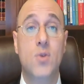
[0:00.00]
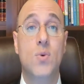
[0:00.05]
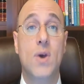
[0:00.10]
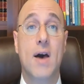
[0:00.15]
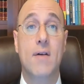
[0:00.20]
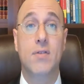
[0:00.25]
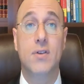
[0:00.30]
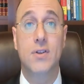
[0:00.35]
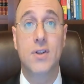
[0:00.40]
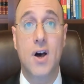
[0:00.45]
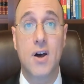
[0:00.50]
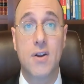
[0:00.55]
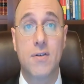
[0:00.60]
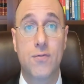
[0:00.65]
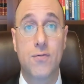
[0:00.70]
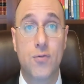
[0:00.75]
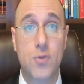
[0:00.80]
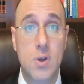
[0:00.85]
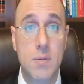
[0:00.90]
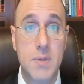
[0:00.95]
We have a lot of
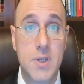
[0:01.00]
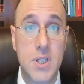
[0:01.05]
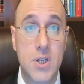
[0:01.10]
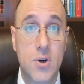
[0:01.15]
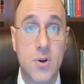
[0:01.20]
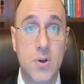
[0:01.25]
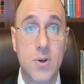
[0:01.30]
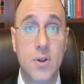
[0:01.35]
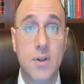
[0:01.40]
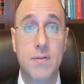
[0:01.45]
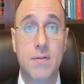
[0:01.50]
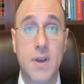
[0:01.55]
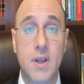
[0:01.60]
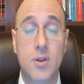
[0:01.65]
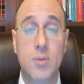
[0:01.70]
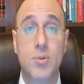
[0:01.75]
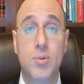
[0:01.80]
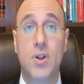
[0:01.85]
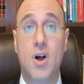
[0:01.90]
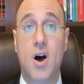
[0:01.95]
free material
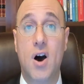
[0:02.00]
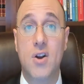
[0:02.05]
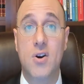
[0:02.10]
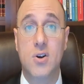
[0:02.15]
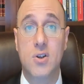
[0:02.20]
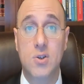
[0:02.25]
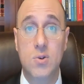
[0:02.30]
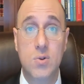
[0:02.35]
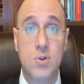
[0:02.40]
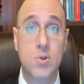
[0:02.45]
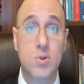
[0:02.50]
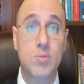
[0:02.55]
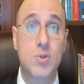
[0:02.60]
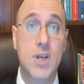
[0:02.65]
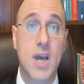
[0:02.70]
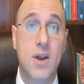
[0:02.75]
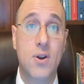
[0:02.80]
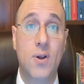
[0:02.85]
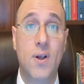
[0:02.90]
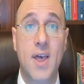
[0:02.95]
available on our YouTube
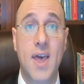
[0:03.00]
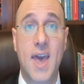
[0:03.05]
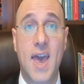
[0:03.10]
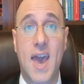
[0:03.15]
channel